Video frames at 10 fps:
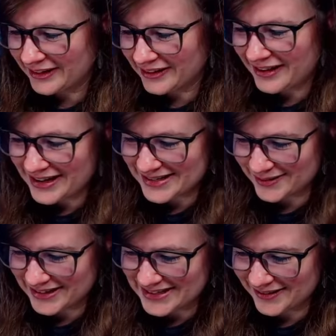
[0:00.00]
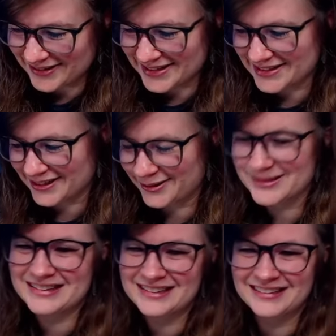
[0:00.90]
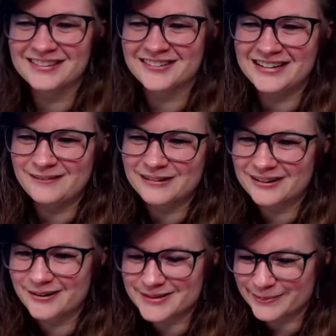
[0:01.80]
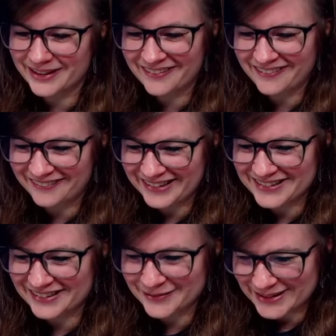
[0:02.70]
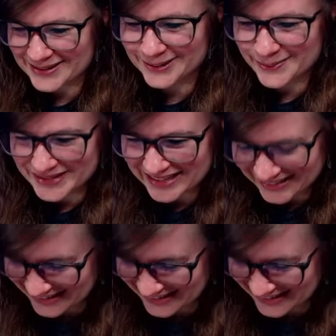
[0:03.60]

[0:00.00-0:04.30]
oh, I just want to see where this goes, and then learning where it goes, I'm like, oh, he's gonna be so upset.